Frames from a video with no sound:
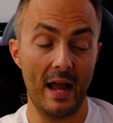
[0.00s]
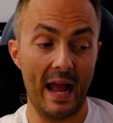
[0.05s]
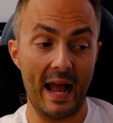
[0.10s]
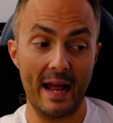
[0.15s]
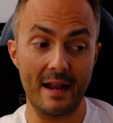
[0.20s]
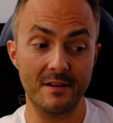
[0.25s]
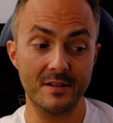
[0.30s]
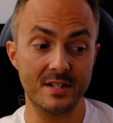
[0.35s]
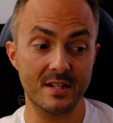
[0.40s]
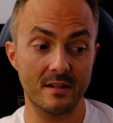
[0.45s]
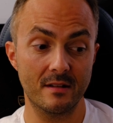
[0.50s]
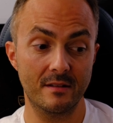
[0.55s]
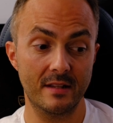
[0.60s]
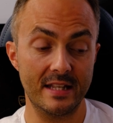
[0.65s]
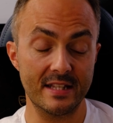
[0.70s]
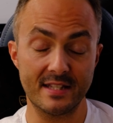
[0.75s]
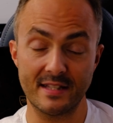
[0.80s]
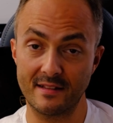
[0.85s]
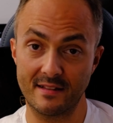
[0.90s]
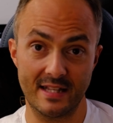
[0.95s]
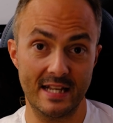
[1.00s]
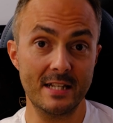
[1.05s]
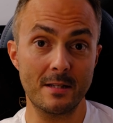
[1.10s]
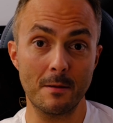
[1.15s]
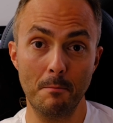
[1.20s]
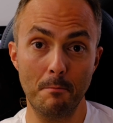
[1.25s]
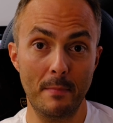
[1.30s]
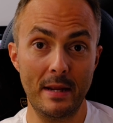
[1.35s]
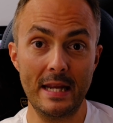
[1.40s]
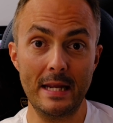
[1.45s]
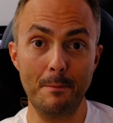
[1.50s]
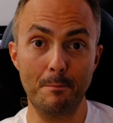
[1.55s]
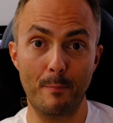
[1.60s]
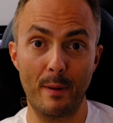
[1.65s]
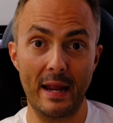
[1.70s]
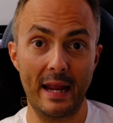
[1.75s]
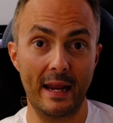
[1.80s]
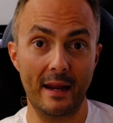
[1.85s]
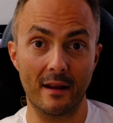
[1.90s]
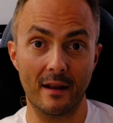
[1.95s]
And this isn't me
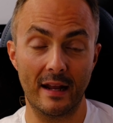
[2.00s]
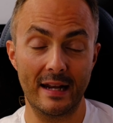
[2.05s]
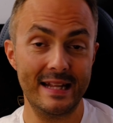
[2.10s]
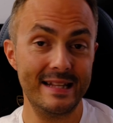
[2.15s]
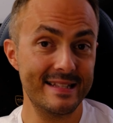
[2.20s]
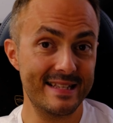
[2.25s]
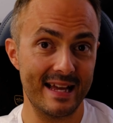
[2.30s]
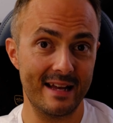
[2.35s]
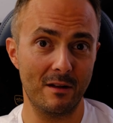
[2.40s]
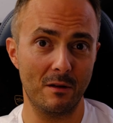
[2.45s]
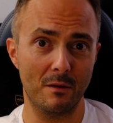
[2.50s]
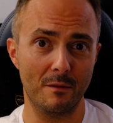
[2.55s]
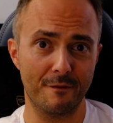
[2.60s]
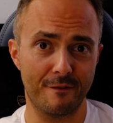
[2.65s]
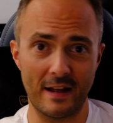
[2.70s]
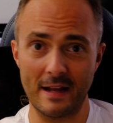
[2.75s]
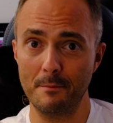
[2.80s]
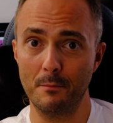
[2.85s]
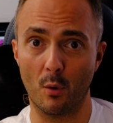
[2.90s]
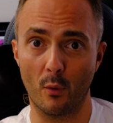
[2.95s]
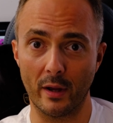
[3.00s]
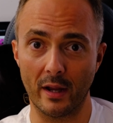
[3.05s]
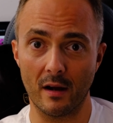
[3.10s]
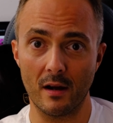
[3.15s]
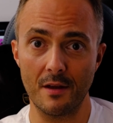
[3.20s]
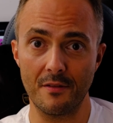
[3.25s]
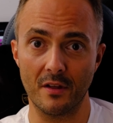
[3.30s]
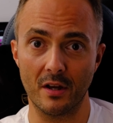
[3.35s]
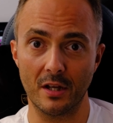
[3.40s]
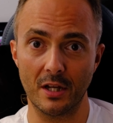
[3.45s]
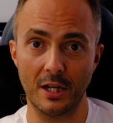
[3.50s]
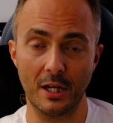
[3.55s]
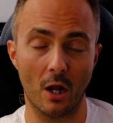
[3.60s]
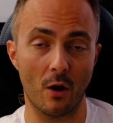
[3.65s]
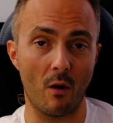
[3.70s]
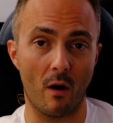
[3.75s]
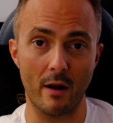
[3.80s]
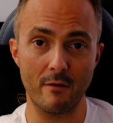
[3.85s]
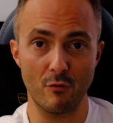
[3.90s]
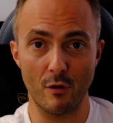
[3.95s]
being an Intel fanboy either. You
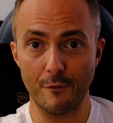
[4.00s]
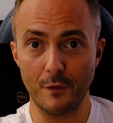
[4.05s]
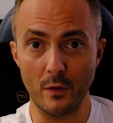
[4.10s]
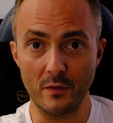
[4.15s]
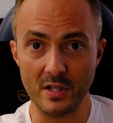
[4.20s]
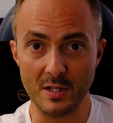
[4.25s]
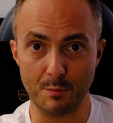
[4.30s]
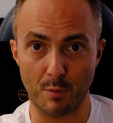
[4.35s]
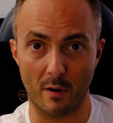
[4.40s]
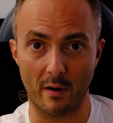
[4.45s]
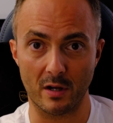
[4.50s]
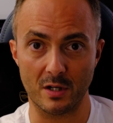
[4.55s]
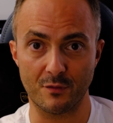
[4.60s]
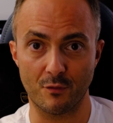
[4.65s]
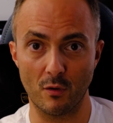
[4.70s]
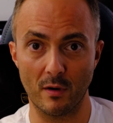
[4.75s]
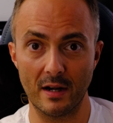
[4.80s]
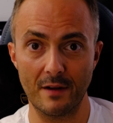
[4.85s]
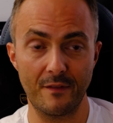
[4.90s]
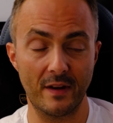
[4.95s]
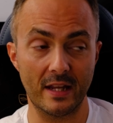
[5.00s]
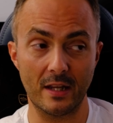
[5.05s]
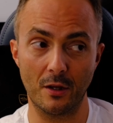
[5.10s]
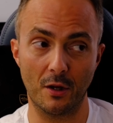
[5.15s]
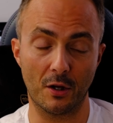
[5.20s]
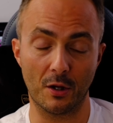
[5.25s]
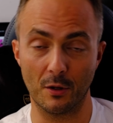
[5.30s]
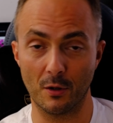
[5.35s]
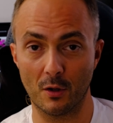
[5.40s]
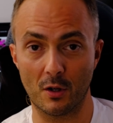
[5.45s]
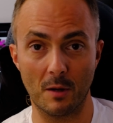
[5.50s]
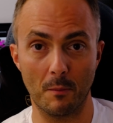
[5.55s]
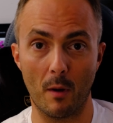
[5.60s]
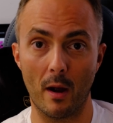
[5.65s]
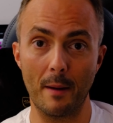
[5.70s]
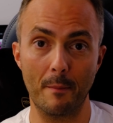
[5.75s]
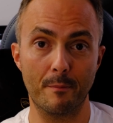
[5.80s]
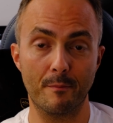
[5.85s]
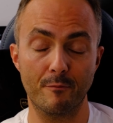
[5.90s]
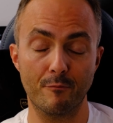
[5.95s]
know, I review these products for a living. You can look at
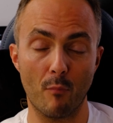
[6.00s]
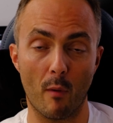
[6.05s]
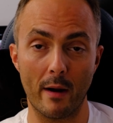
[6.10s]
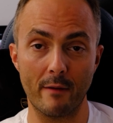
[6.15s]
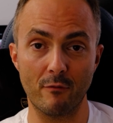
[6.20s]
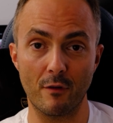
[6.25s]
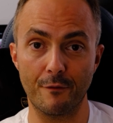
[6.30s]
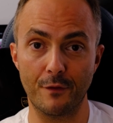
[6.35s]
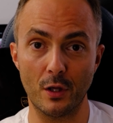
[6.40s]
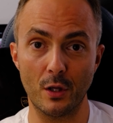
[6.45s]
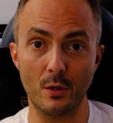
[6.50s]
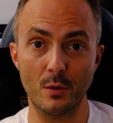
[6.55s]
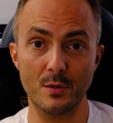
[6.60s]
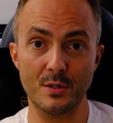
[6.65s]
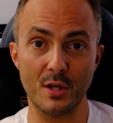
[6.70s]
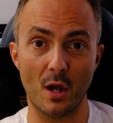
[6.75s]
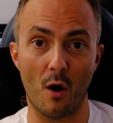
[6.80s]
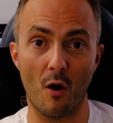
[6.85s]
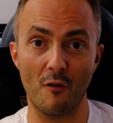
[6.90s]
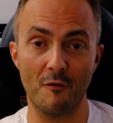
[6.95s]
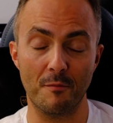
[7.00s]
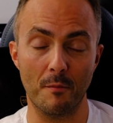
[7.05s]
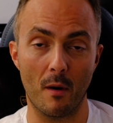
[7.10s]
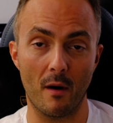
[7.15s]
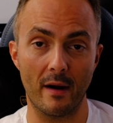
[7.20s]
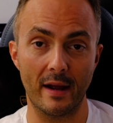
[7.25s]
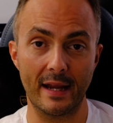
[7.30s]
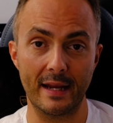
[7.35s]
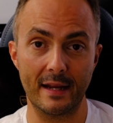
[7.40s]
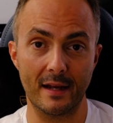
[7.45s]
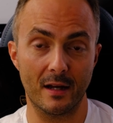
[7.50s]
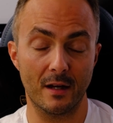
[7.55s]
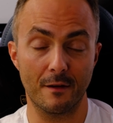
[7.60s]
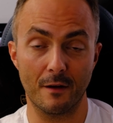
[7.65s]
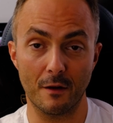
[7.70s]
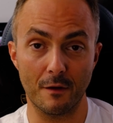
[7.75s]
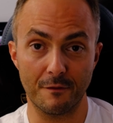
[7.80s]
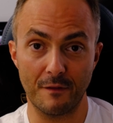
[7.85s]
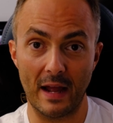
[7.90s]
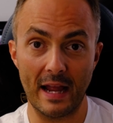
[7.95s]
my reviews of my
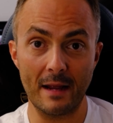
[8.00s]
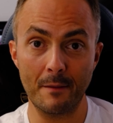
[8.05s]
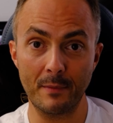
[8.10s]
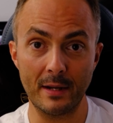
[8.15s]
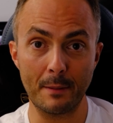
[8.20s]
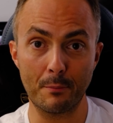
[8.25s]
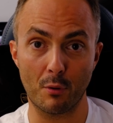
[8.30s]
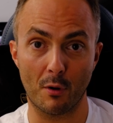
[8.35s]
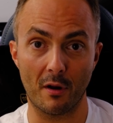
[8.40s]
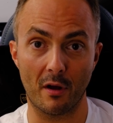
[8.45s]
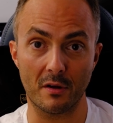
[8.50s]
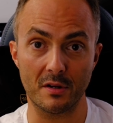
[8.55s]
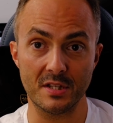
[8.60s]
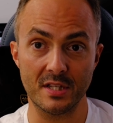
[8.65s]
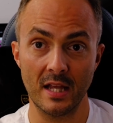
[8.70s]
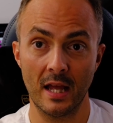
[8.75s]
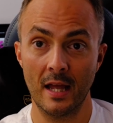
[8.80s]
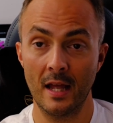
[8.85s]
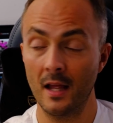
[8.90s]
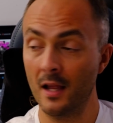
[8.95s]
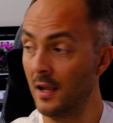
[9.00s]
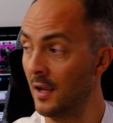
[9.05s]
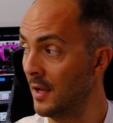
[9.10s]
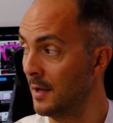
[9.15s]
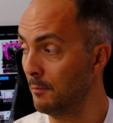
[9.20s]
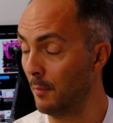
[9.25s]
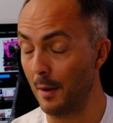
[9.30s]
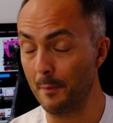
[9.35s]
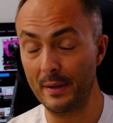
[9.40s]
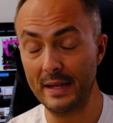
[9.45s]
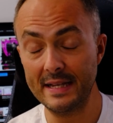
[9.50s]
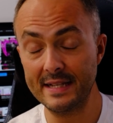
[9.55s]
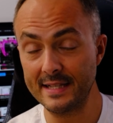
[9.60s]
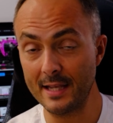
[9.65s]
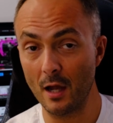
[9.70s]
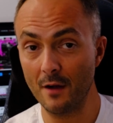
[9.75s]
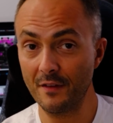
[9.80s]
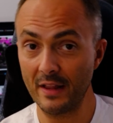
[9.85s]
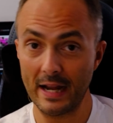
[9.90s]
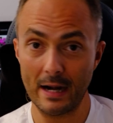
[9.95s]
AMD products. My
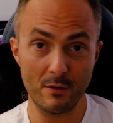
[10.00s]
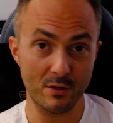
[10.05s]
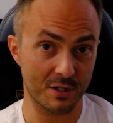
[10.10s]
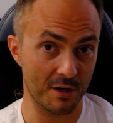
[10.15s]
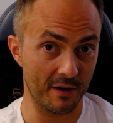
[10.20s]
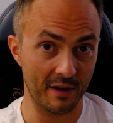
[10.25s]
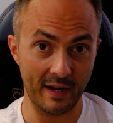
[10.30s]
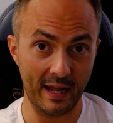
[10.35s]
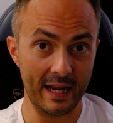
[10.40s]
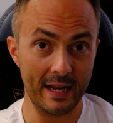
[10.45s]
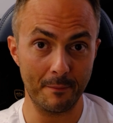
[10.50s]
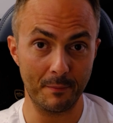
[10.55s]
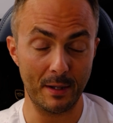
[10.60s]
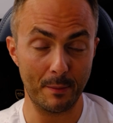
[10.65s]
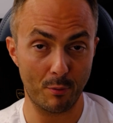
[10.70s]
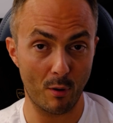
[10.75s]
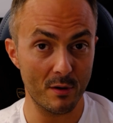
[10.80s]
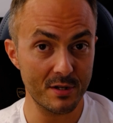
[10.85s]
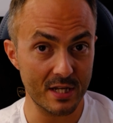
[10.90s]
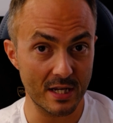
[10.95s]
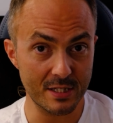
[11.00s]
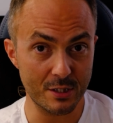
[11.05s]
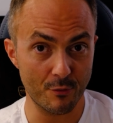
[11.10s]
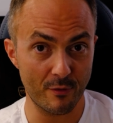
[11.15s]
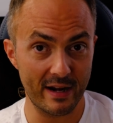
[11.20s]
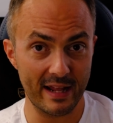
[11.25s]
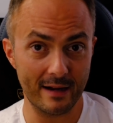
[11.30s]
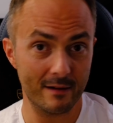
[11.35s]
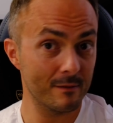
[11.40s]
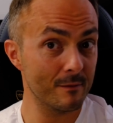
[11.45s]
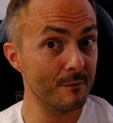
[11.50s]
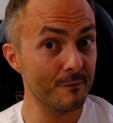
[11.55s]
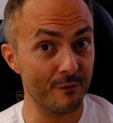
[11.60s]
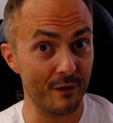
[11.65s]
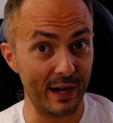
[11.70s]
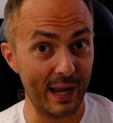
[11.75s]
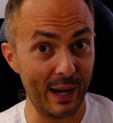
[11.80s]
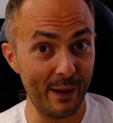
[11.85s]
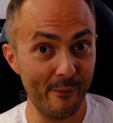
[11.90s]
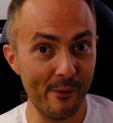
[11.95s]
PC over there has got an AMD processor in it
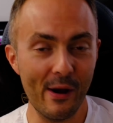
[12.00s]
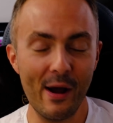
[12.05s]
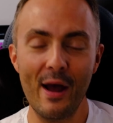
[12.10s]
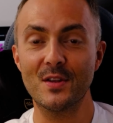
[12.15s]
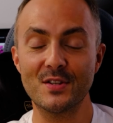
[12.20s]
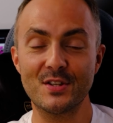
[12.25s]
for now.